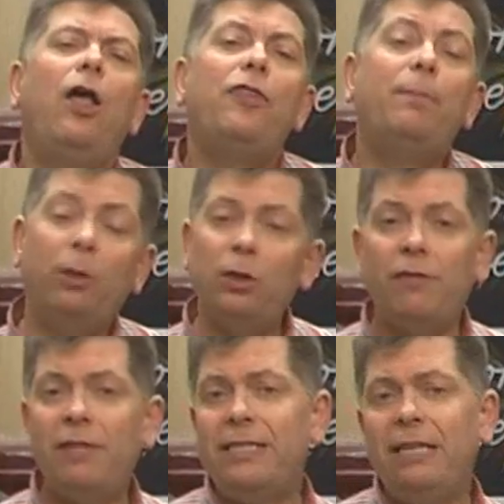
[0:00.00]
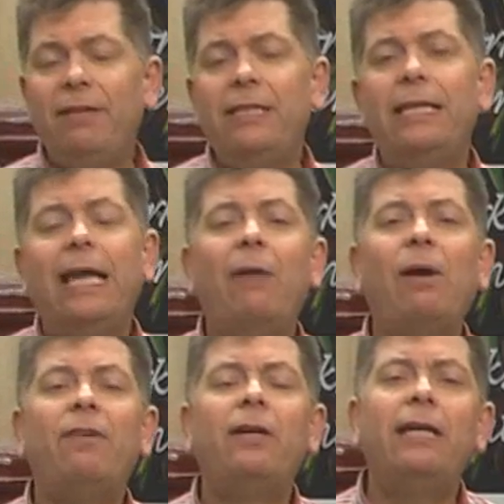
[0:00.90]
The bulk of the DVD,
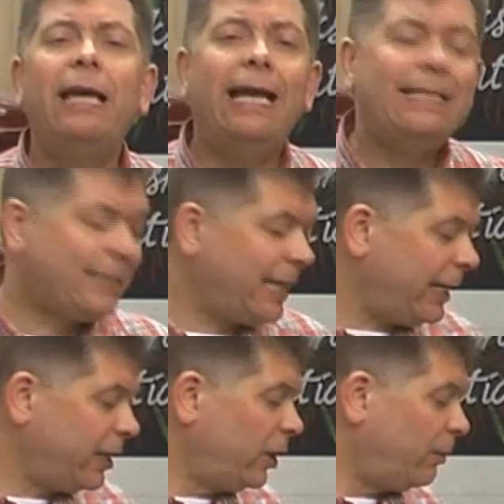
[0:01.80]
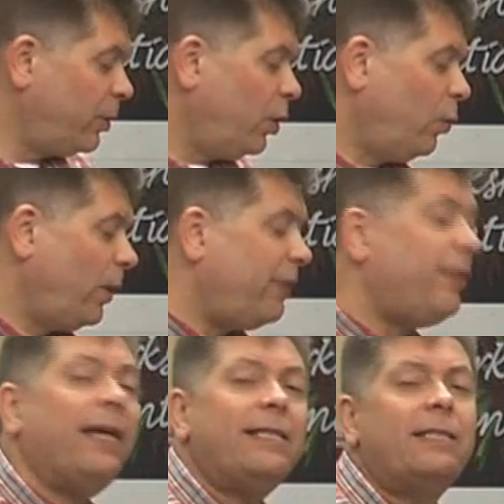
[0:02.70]
however, is taken up with
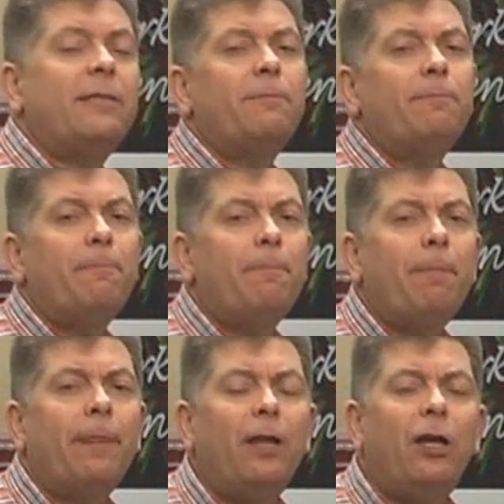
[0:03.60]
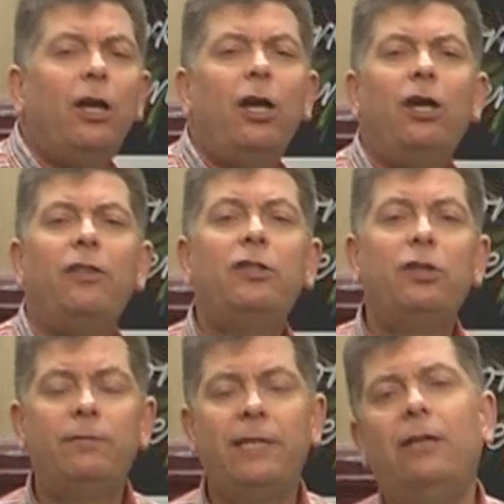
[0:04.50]
this, the
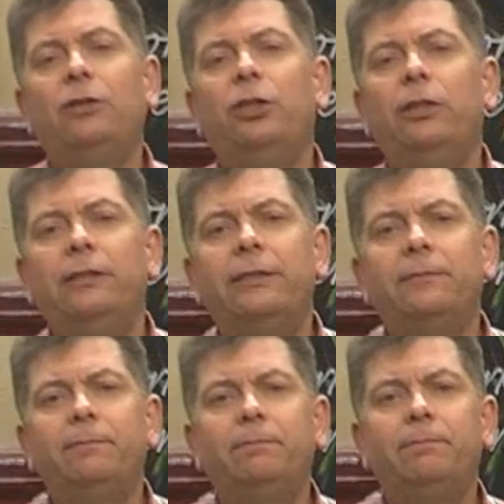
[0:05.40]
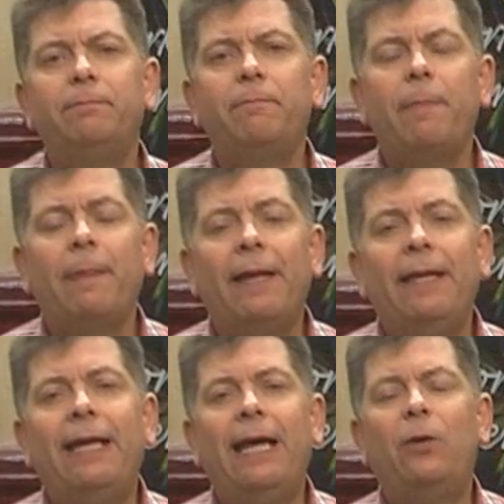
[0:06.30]
dovetail joint.
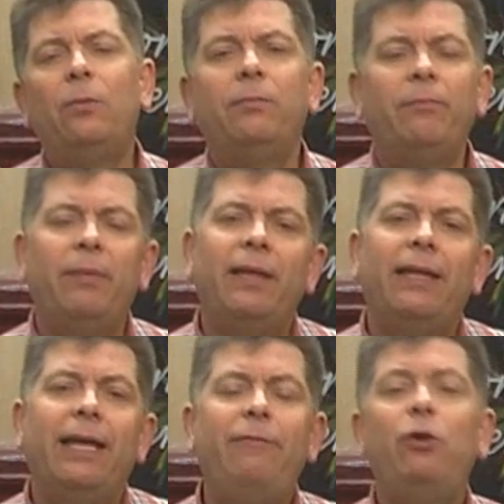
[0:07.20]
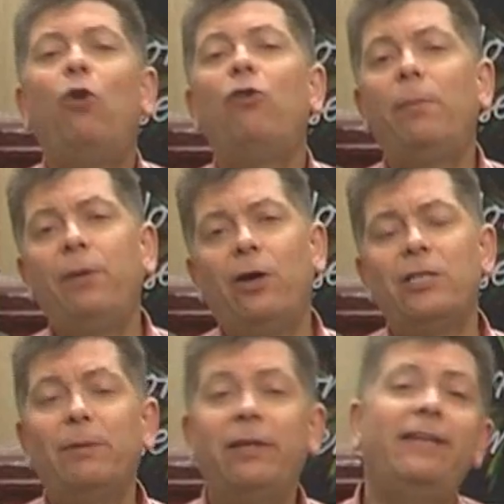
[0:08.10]
Now, if you're Rob
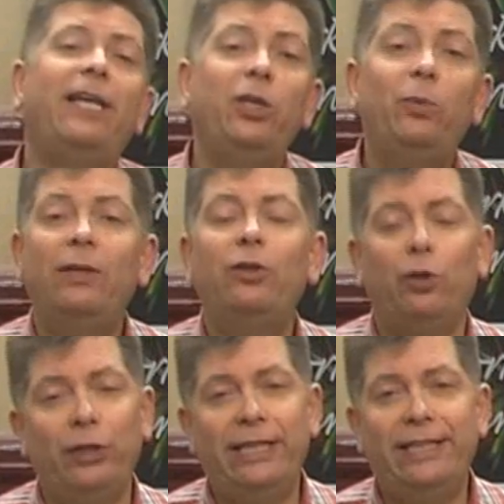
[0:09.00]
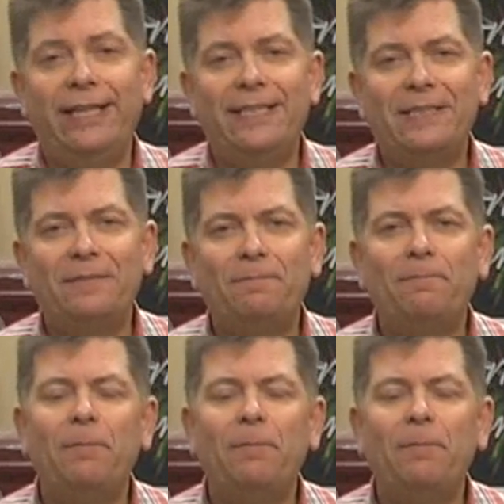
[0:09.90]
Cosman, then you will not need this.